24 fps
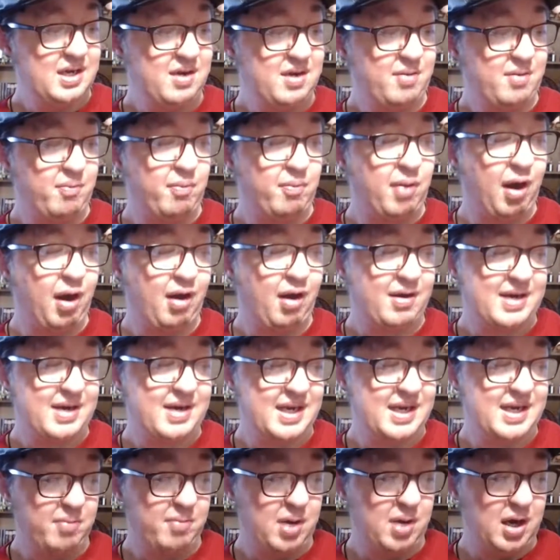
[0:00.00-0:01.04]

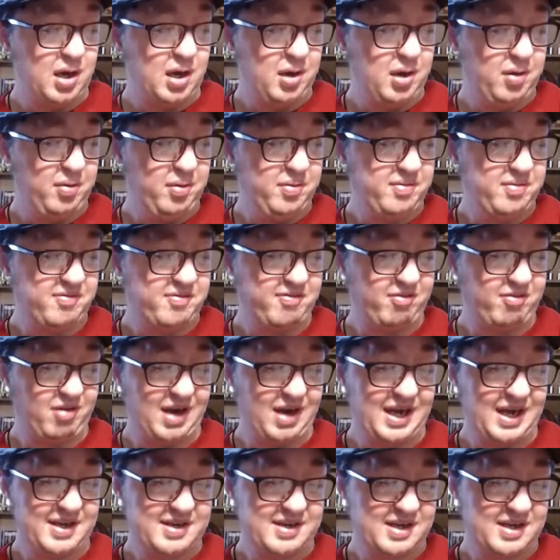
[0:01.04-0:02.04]
market mode, friend